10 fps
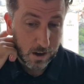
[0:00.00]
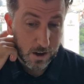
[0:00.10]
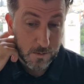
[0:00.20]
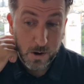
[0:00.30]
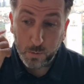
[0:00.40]

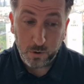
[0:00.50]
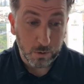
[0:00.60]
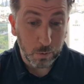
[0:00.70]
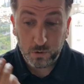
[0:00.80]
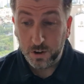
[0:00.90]
Um, I was I
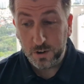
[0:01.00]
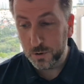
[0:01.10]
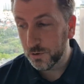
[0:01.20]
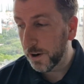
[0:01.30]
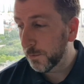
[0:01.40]
was going to do
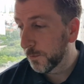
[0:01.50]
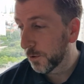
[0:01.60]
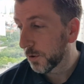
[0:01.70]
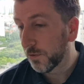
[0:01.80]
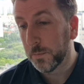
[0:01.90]
a travel
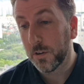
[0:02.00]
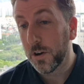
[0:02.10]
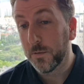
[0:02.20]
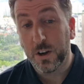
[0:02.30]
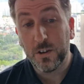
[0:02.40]
vlog of
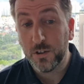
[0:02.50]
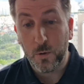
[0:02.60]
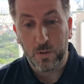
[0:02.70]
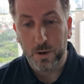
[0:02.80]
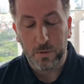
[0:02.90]
sometimes. I just
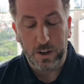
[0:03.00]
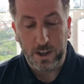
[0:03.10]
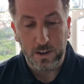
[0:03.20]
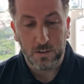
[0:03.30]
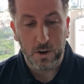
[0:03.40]
don't think I'm going to
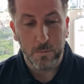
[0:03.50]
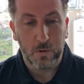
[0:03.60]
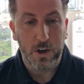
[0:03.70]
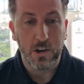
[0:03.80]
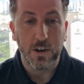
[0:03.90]
get the time
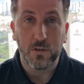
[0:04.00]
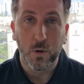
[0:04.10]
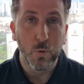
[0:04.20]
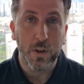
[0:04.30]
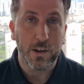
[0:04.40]
to actually
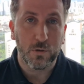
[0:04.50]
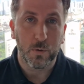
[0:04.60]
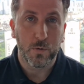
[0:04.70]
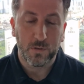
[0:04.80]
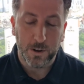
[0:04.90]
do that
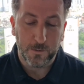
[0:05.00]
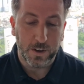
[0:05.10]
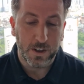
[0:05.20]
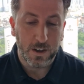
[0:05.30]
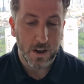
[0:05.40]
sort of stuff
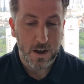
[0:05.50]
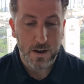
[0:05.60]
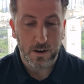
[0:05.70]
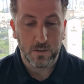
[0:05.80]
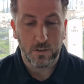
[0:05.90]
here
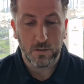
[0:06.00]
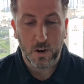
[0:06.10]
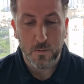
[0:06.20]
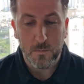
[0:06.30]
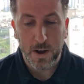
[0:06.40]
because uh, it's
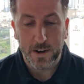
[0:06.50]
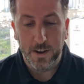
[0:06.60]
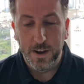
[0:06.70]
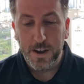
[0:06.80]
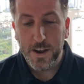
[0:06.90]
so mad.
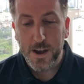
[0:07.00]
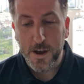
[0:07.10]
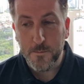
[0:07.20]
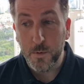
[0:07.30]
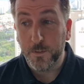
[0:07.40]

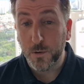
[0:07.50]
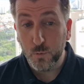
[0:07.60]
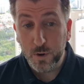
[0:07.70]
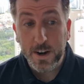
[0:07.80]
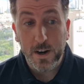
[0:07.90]
Um, we've had
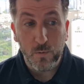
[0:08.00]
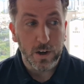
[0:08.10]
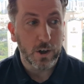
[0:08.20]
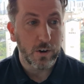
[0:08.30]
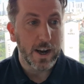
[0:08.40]
really
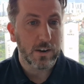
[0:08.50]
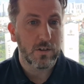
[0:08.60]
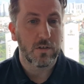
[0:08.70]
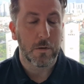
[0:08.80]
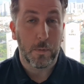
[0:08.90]
really good
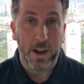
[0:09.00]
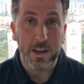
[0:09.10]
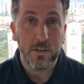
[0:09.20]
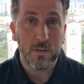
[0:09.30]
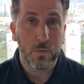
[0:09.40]
access to
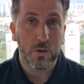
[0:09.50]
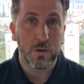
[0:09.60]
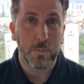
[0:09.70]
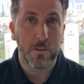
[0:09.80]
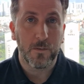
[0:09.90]
players, which
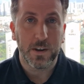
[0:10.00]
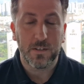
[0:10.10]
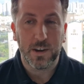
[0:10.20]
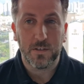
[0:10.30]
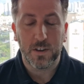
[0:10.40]
has been
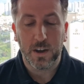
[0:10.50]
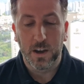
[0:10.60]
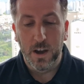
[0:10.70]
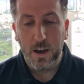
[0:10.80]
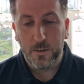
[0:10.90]
fantastic.
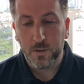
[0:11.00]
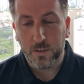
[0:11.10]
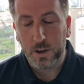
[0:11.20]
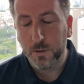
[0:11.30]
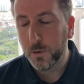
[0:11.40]
I'm trying
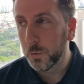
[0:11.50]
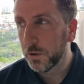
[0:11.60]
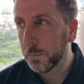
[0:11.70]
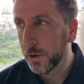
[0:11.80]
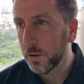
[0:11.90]
to think of who
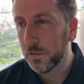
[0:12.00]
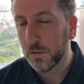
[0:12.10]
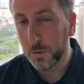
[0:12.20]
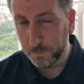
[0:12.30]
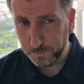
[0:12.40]
we've spoken
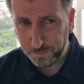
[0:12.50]
to